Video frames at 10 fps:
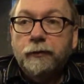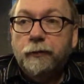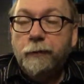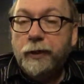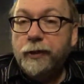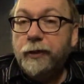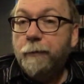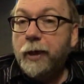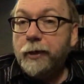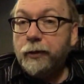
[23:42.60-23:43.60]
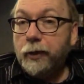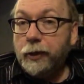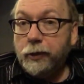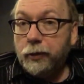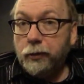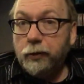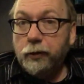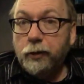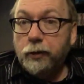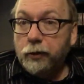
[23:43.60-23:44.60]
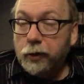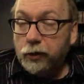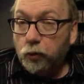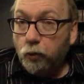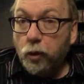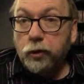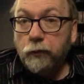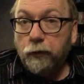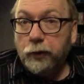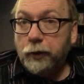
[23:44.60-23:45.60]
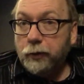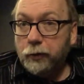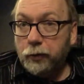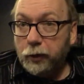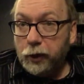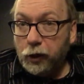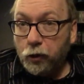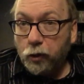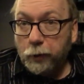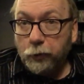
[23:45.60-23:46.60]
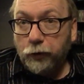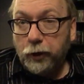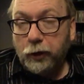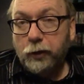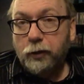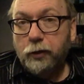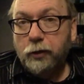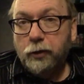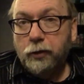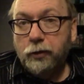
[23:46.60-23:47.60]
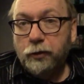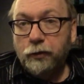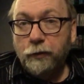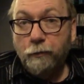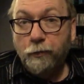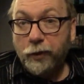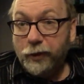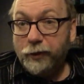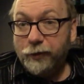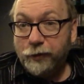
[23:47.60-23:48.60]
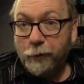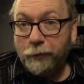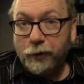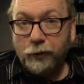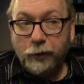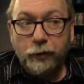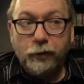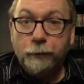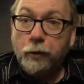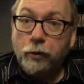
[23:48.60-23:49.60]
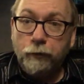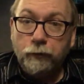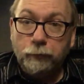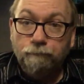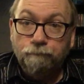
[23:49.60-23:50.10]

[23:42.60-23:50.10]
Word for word: because the imagination is a wonderfully incredible thing, but it is something that is powerful,